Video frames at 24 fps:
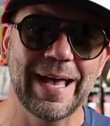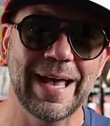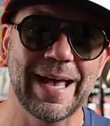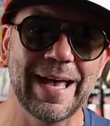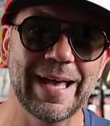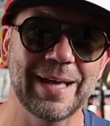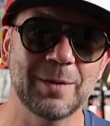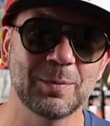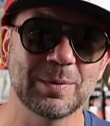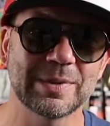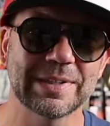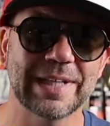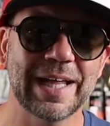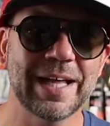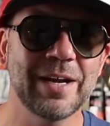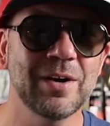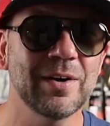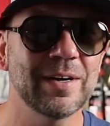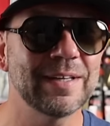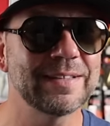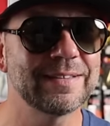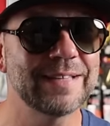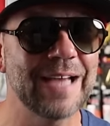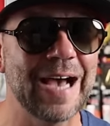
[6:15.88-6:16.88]
and was
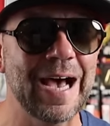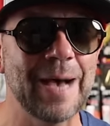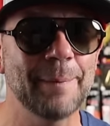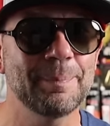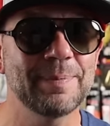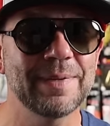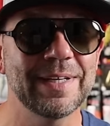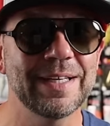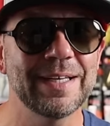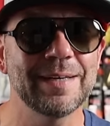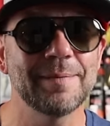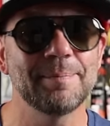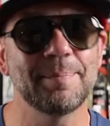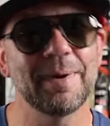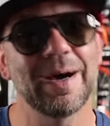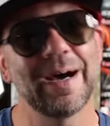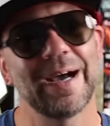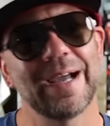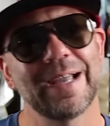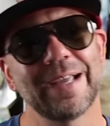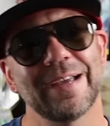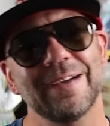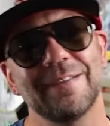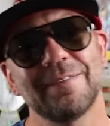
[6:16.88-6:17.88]
later adopted
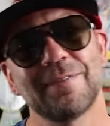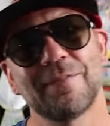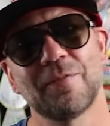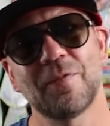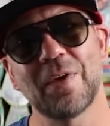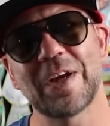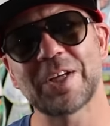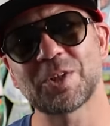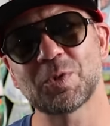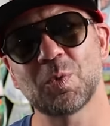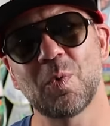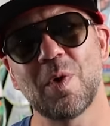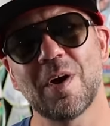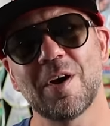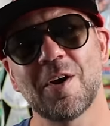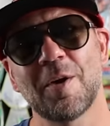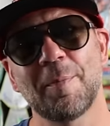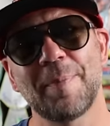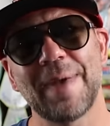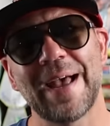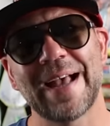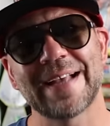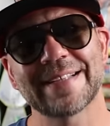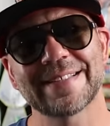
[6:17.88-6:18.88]
by
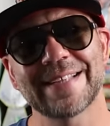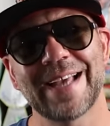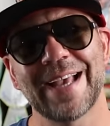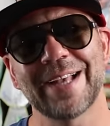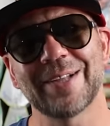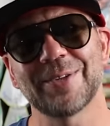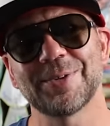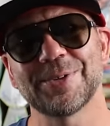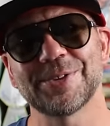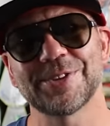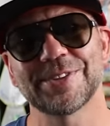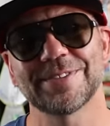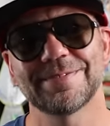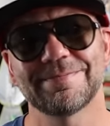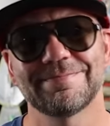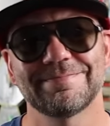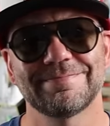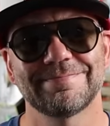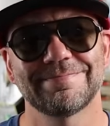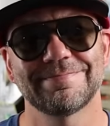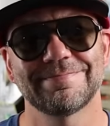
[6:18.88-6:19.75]
freshwater bass anglers.